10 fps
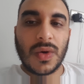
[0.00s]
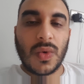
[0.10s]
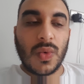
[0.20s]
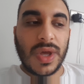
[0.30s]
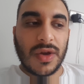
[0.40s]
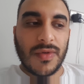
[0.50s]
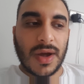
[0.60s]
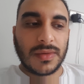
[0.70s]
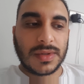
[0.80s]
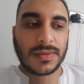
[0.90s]
All year
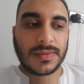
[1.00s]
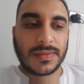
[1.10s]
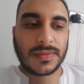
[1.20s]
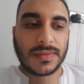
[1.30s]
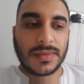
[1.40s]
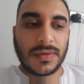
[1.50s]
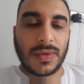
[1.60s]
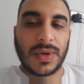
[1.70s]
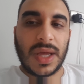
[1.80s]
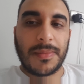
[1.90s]
round. If you
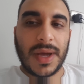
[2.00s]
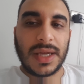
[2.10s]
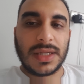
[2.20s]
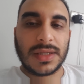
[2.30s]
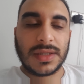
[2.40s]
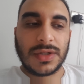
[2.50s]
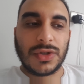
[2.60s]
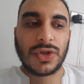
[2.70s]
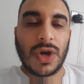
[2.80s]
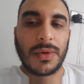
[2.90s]
want to get paid,
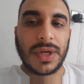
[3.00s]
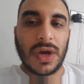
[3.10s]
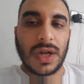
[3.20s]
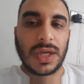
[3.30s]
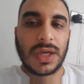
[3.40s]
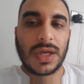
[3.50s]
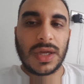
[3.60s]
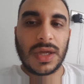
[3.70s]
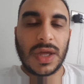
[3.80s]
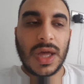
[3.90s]
you go in early.
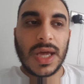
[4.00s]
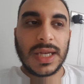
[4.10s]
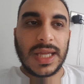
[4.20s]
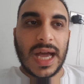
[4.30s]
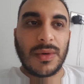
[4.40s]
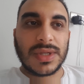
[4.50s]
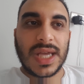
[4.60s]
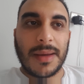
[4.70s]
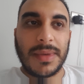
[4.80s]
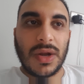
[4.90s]
The hours
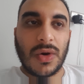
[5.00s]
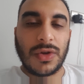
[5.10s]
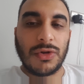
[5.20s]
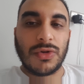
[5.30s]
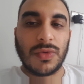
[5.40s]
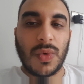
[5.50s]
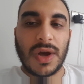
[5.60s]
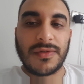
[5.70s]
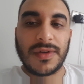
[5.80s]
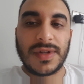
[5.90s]
can be long. You could
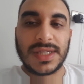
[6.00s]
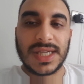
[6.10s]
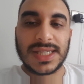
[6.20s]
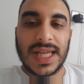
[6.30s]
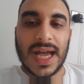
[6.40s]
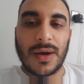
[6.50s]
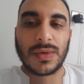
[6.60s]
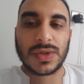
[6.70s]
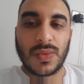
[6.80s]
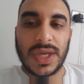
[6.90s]
work 50, 60
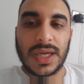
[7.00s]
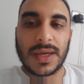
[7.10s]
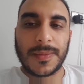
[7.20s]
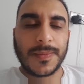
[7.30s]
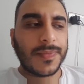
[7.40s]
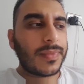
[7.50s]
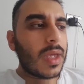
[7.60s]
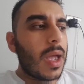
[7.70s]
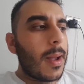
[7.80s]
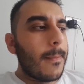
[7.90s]
hours a week.
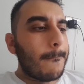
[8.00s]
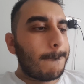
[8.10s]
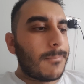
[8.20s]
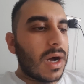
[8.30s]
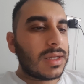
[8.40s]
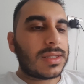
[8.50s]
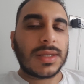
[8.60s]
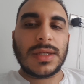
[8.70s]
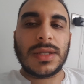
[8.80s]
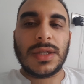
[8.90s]
But
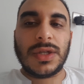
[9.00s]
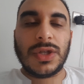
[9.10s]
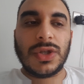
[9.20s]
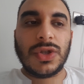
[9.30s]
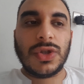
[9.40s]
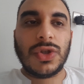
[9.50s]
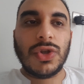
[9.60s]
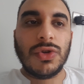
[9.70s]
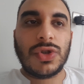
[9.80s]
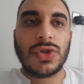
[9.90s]

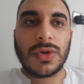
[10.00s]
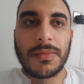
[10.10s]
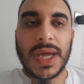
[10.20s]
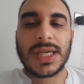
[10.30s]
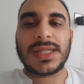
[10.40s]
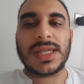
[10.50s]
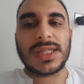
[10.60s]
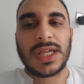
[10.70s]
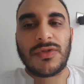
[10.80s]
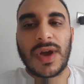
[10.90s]
you should make
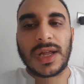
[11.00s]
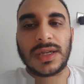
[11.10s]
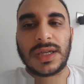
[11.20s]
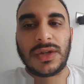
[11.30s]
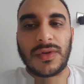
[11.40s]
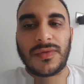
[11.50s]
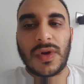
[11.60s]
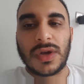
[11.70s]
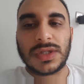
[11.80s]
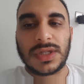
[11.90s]
60 grand in your
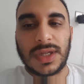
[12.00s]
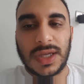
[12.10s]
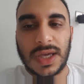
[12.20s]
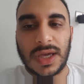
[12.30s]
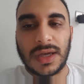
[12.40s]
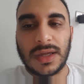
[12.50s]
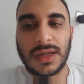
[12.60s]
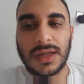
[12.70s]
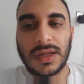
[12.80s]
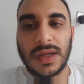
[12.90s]
first year
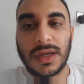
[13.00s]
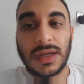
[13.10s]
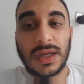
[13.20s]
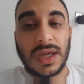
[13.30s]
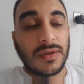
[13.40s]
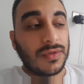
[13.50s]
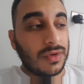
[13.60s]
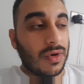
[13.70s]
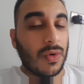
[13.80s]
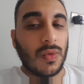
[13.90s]
if you
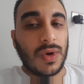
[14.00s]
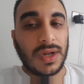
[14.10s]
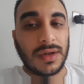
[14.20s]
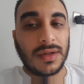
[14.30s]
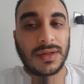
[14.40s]
go all in.